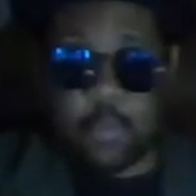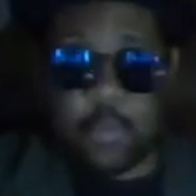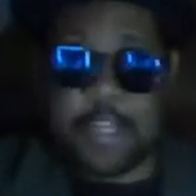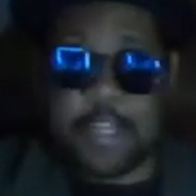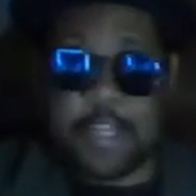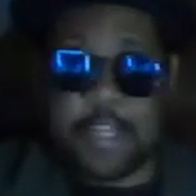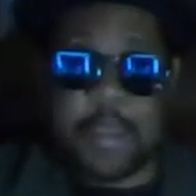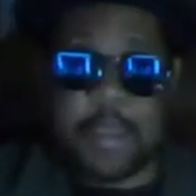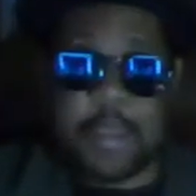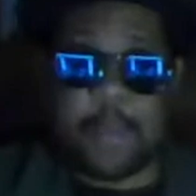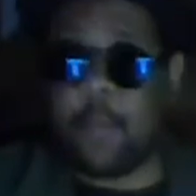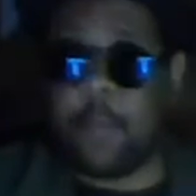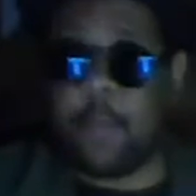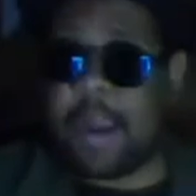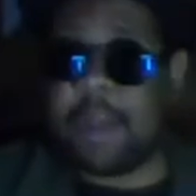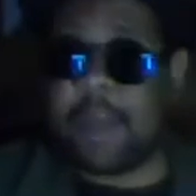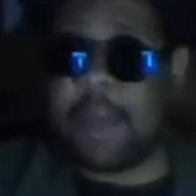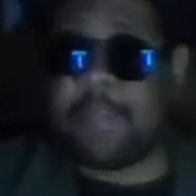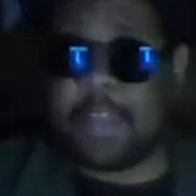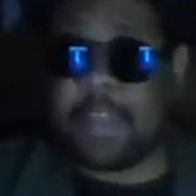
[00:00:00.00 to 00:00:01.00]
reach people
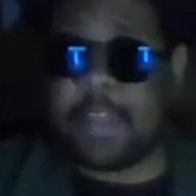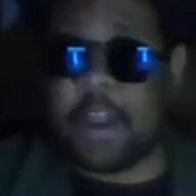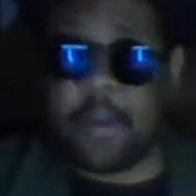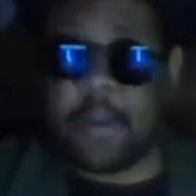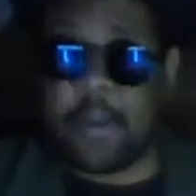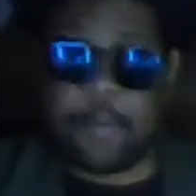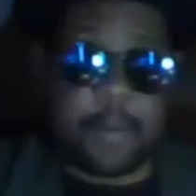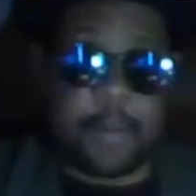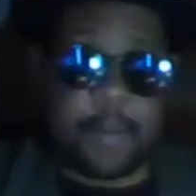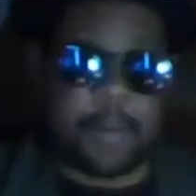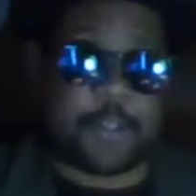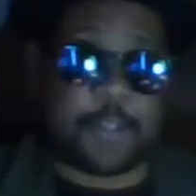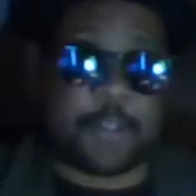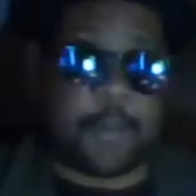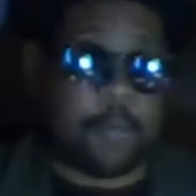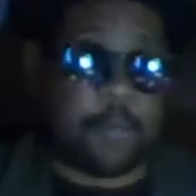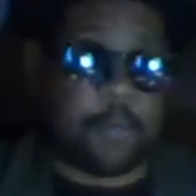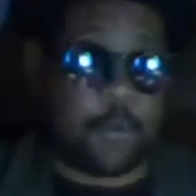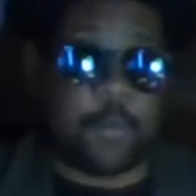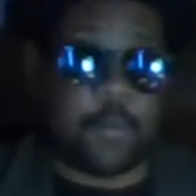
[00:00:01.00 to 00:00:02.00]
wherever they are. He pretty much
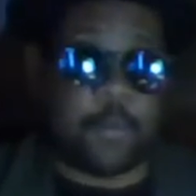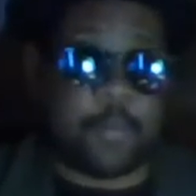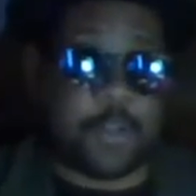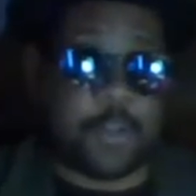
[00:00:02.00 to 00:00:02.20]
can boom